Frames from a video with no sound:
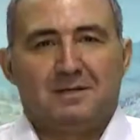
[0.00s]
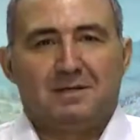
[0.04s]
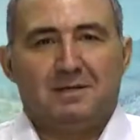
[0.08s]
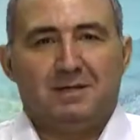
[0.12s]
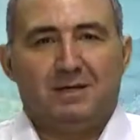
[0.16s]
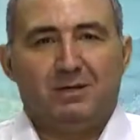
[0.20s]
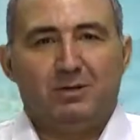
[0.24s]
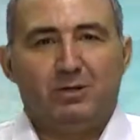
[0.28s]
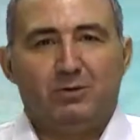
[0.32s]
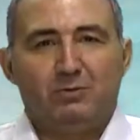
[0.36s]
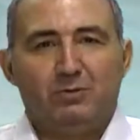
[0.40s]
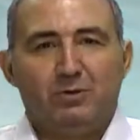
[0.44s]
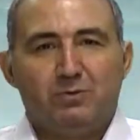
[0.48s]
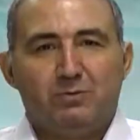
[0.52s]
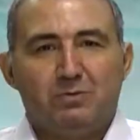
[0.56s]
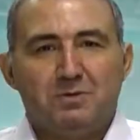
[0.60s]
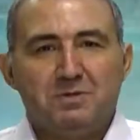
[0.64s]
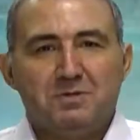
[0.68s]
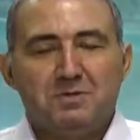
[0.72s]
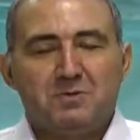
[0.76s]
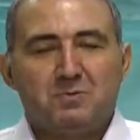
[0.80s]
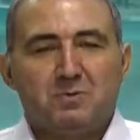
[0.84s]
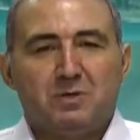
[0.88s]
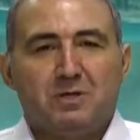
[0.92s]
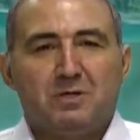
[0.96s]
Hello
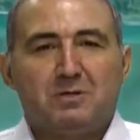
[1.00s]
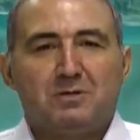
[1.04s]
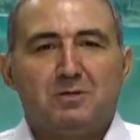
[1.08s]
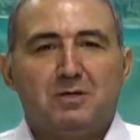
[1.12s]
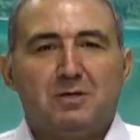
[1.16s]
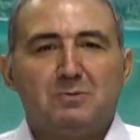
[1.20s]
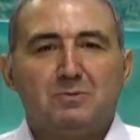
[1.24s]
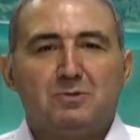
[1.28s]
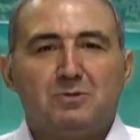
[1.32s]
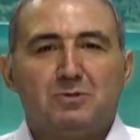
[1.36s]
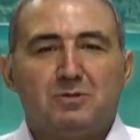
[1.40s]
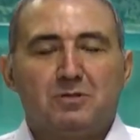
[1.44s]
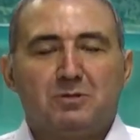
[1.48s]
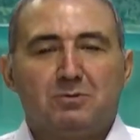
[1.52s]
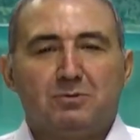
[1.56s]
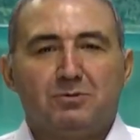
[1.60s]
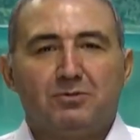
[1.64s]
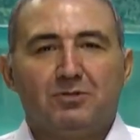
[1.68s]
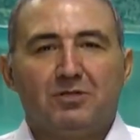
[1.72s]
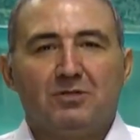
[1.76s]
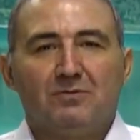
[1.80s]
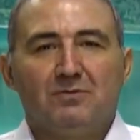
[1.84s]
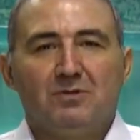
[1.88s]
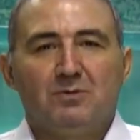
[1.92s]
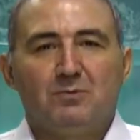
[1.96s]
viewers, welcome to our
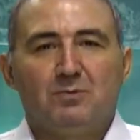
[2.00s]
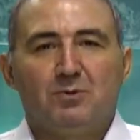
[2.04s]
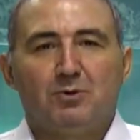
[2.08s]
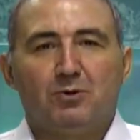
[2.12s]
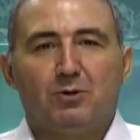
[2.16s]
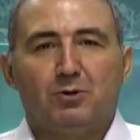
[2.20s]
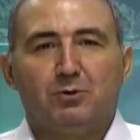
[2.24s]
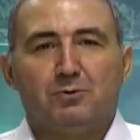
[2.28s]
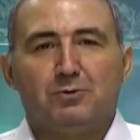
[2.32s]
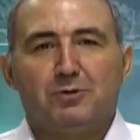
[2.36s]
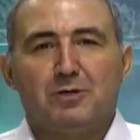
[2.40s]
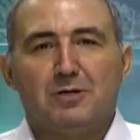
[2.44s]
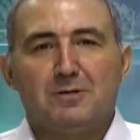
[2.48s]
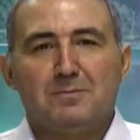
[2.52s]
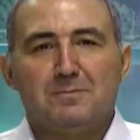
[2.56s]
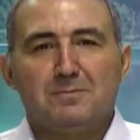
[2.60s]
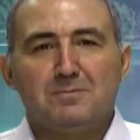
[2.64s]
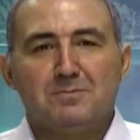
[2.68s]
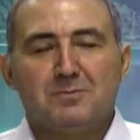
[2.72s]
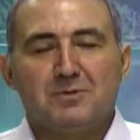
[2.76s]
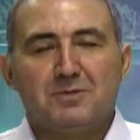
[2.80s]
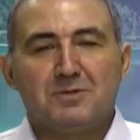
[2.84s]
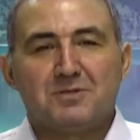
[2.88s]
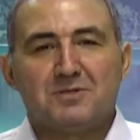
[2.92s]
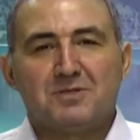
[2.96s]
TV program
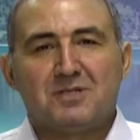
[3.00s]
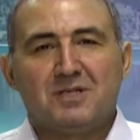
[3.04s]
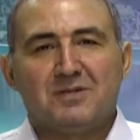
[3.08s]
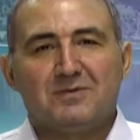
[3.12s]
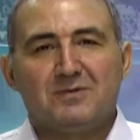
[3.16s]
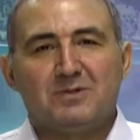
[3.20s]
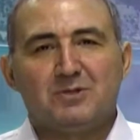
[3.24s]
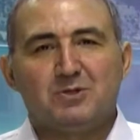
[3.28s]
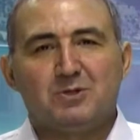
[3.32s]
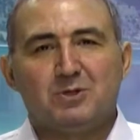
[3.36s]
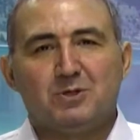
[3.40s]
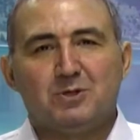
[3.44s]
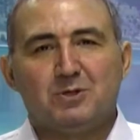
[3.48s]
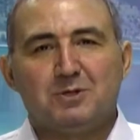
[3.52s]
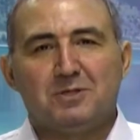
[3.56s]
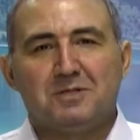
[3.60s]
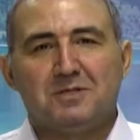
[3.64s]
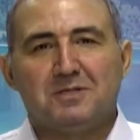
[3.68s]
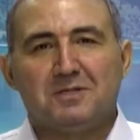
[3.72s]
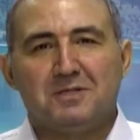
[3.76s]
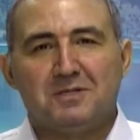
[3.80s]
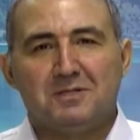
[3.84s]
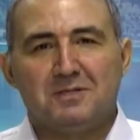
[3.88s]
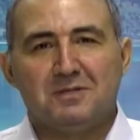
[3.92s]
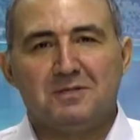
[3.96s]
Discover
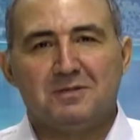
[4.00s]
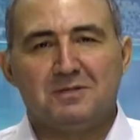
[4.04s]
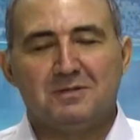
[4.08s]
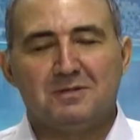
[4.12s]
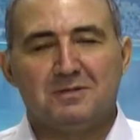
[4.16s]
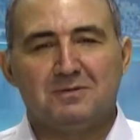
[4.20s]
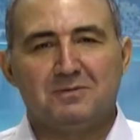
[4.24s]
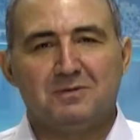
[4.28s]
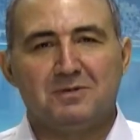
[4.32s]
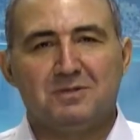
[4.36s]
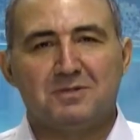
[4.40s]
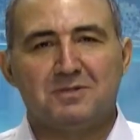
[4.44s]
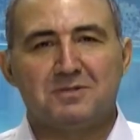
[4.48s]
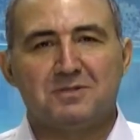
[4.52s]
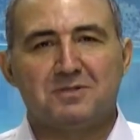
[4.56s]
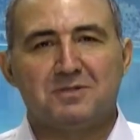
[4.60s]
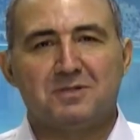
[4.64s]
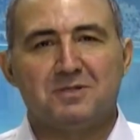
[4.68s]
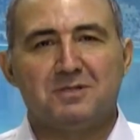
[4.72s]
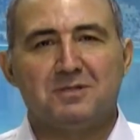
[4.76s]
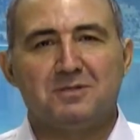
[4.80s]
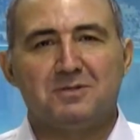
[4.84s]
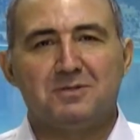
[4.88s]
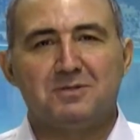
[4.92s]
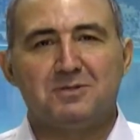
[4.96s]
Turkey. We are
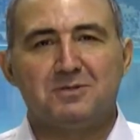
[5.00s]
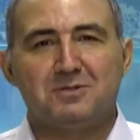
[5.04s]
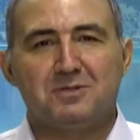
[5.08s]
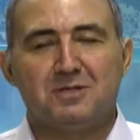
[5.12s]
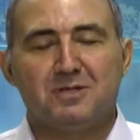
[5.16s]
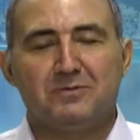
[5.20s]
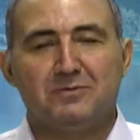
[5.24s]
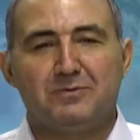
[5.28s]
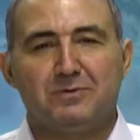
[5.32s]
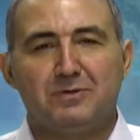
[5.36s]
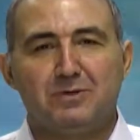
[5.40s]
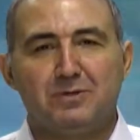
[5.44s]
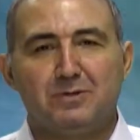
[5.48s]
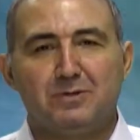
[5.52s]
still discovering